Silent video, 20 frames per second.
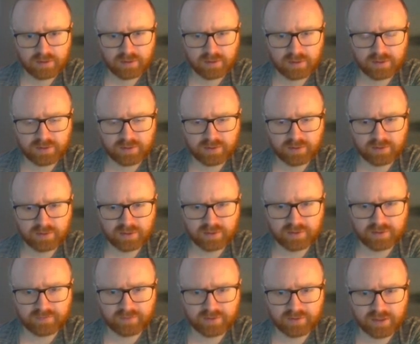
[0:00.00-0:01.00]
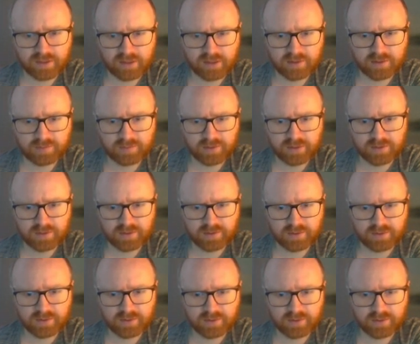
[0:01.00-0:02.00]
It's not the easiest thing to get these
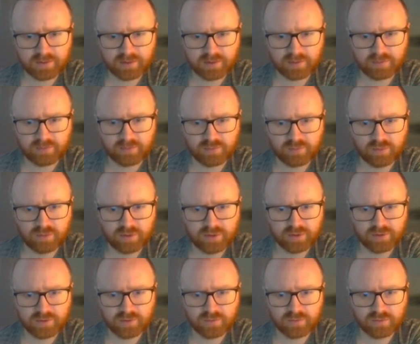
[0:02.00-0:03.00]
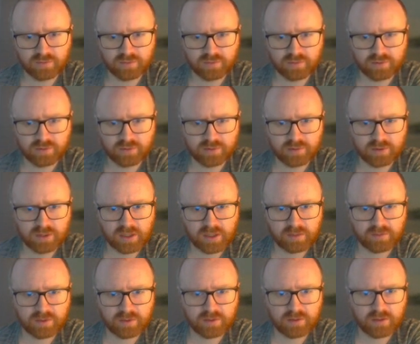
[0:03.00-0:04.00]
pieces up and rolling. There's no good
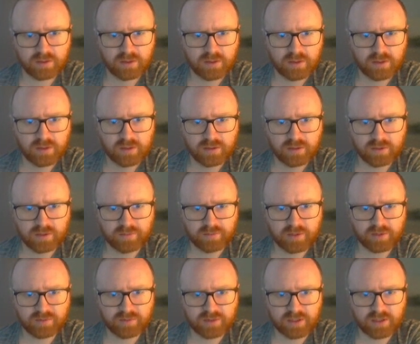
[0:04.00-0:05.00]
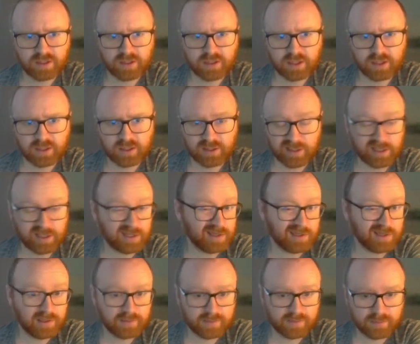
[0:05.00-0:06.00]
capture. So bishop c8, knight
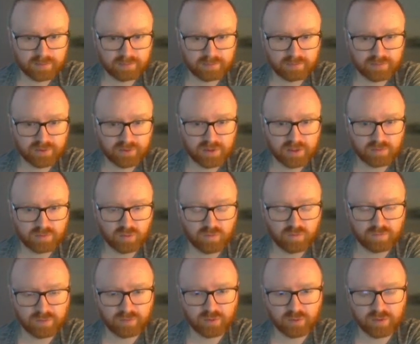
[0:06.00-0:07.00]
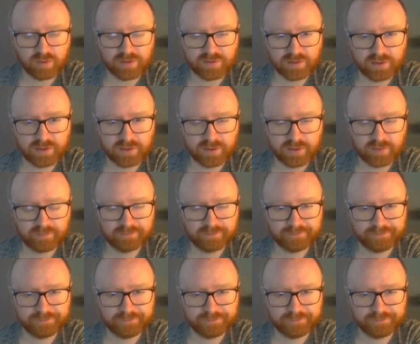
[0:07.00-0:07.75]
e8. Strange move, but I'm going into c7.